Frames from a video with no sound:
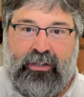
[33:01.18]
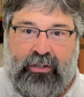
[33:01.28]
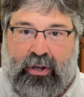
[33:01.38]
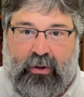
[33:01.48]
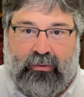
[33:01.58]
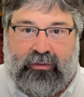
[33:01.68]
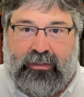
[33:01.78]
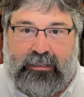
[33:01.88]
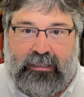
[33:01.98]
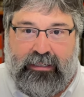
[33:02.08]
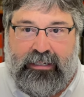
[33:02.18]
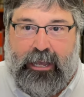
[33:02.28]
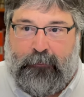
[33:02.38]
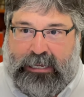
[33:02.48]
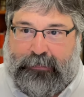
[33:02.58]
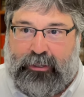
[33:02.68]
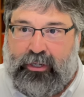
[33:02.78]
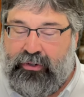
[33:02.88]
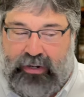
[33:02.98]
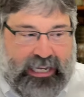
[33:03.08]
Don't tell people
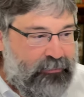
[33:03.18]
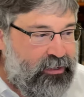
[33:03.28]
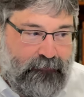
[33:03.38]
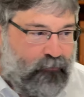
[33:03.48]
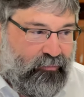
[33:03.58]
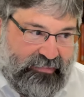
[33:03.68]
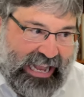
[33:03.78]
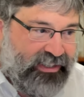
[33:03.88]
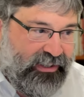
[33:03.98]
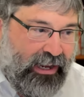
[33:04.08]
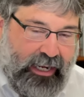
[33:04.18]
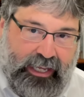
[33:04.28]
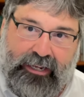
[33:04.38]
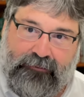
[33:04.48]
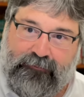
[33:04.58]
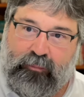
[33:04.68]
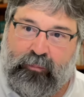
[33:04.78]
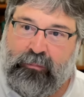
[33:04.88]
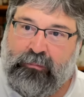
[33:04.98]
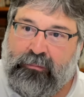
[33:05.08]
your dreams. That's not it.
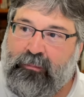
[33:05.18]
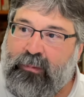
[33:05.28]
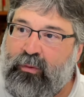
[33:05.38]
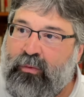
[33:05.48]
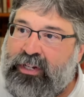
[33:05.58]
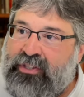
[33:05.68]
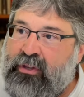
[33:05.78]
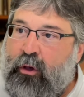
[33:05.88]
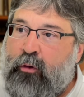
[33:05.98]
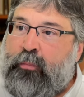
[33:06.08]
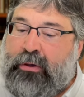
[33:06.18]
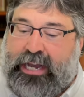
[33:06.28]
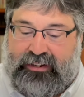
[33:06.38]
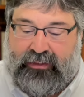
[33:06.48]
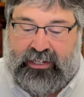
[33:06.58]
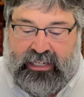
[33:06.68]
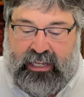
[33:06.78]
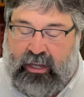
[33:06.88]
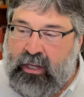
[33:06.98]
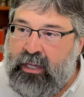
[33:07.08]
What's the whole point of this
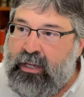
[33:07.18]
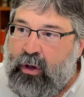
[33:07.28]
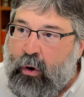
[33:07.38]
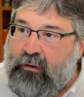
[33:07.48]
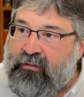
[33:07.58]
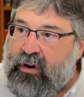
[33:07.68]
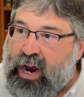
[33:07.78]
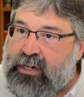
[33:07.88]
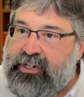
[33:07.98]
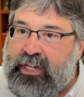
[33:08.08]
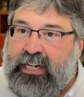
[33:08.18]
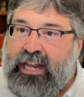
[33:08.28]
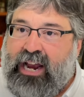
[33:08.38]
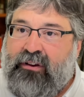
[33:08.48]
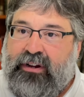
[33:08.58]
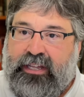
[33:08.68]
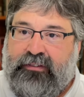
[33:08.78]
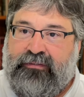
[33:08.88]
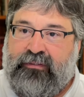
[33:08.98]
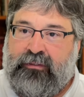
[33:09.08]
overarching
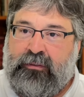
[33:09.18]
narrative?